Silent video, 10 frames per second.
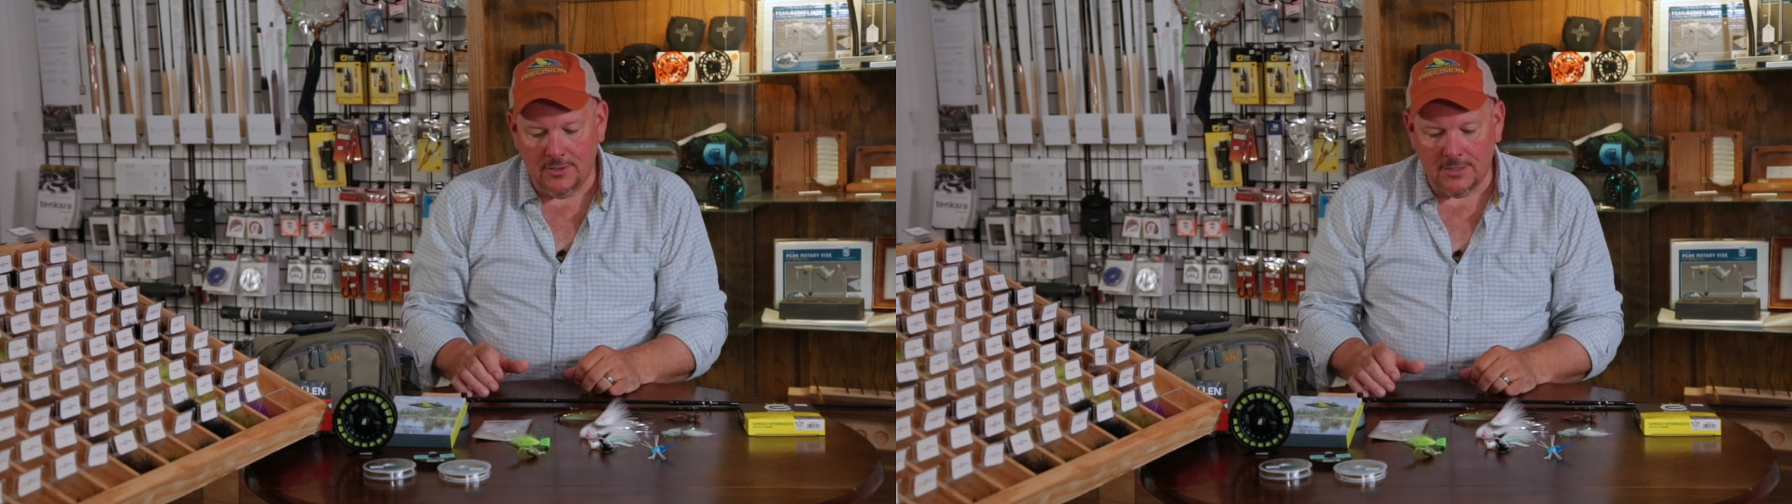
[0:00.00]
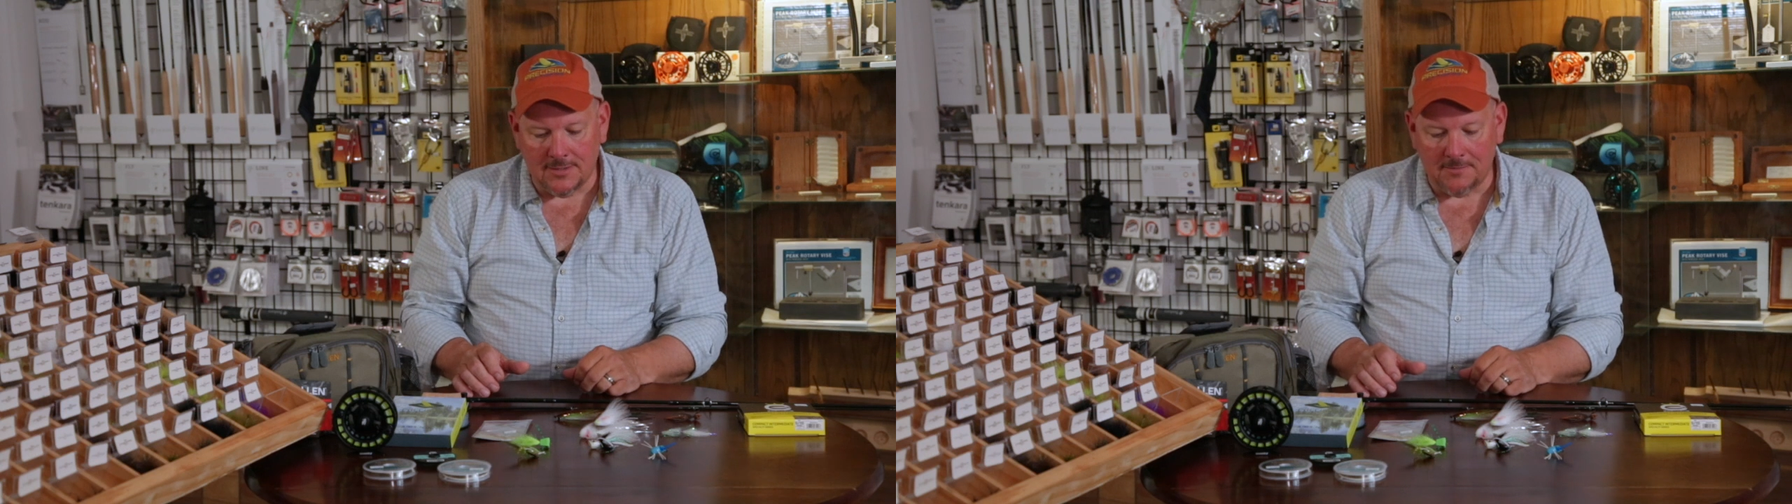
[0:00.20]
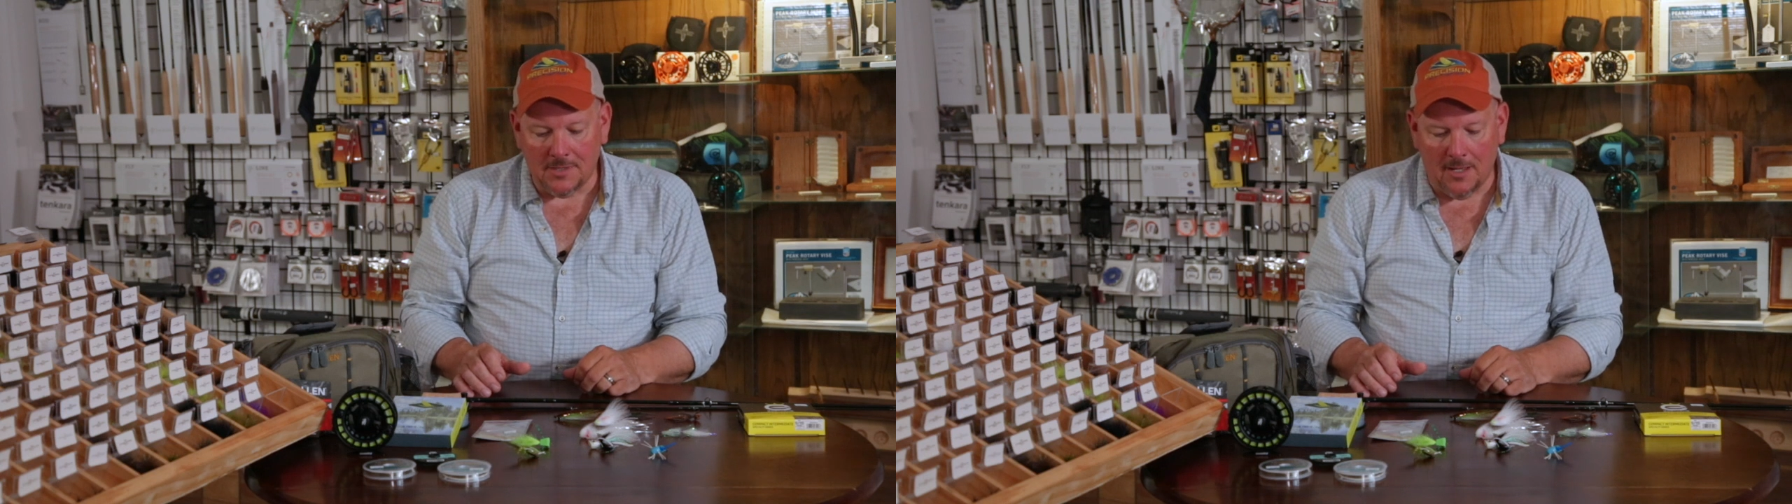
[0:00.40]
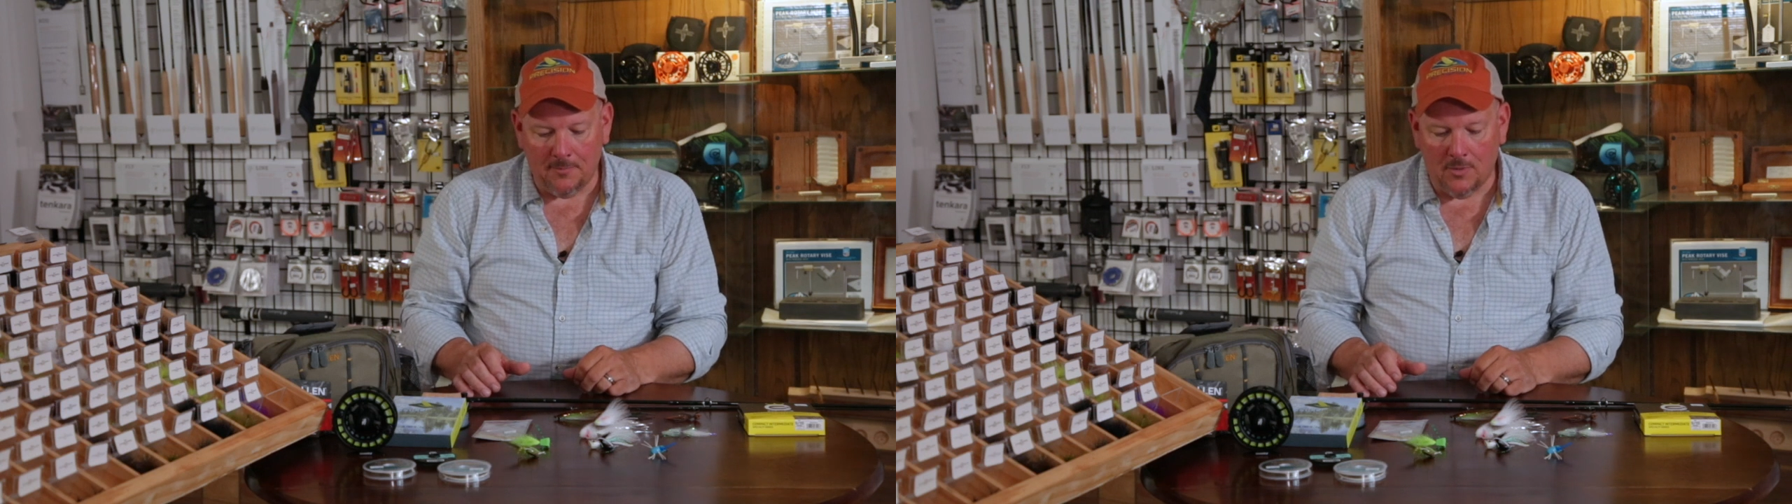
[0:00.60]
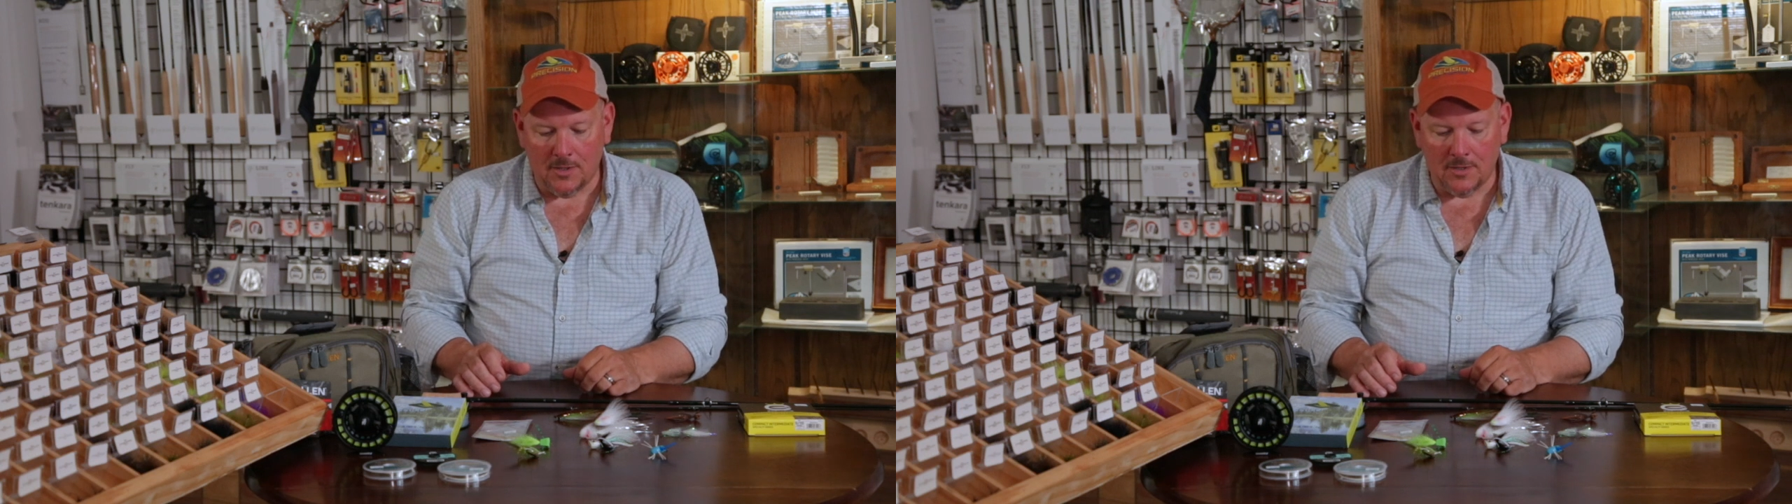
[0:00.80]
some
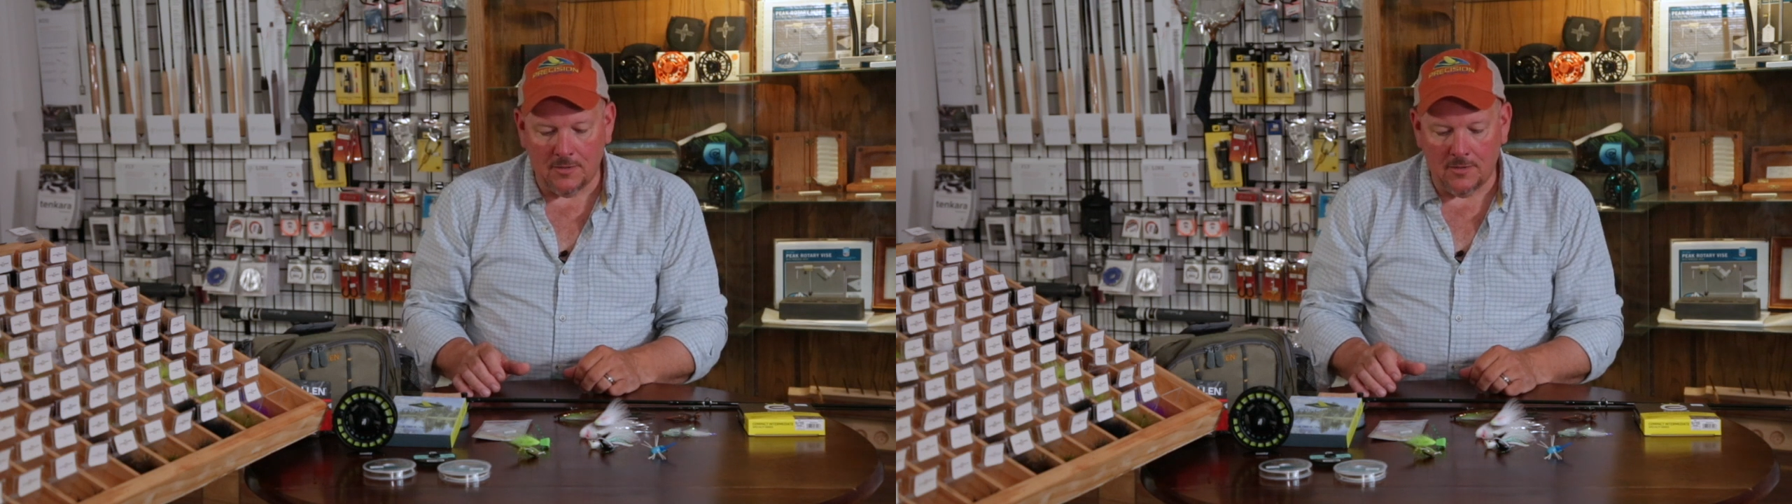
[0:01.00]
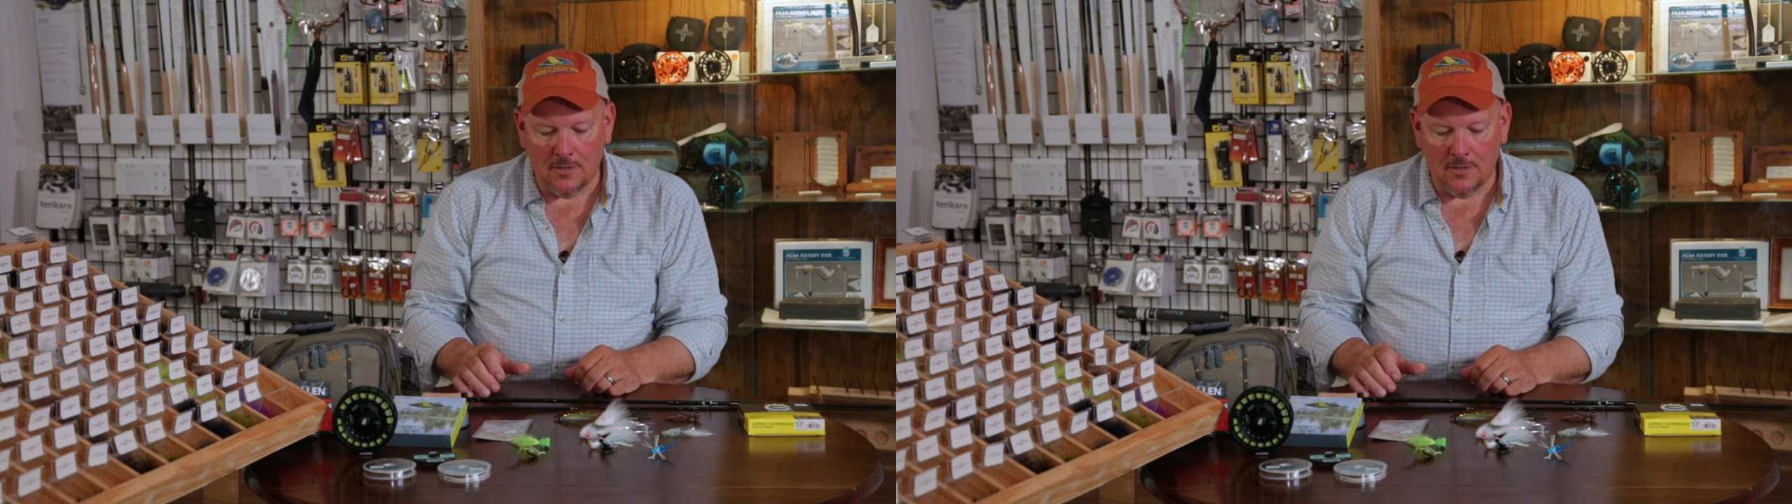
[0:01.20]
topwater